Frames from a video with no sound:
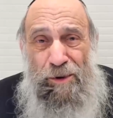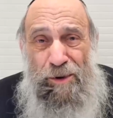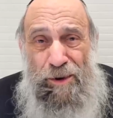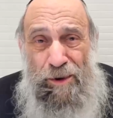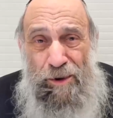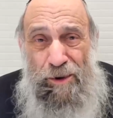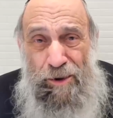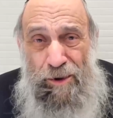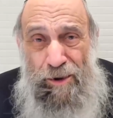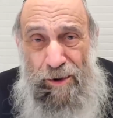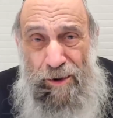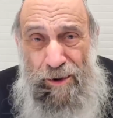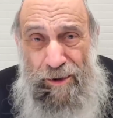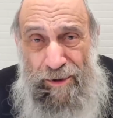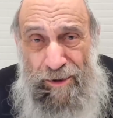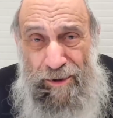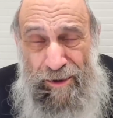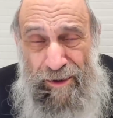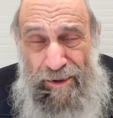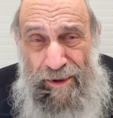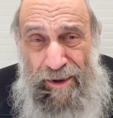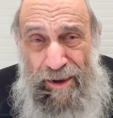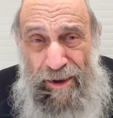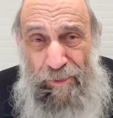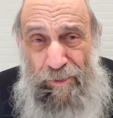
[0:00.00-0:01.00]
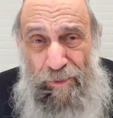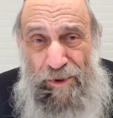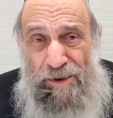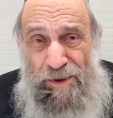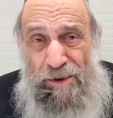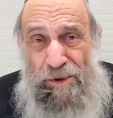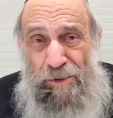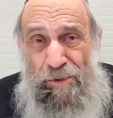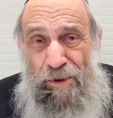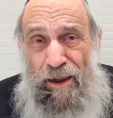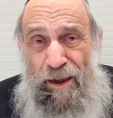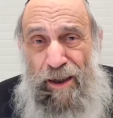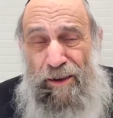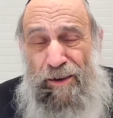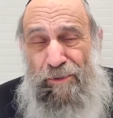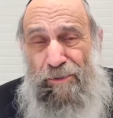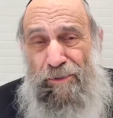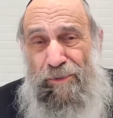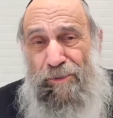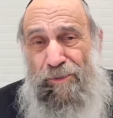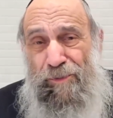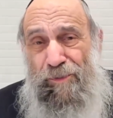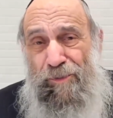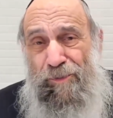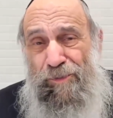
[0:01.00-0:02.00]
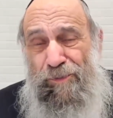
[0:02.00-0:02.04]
going on in Mitzrayim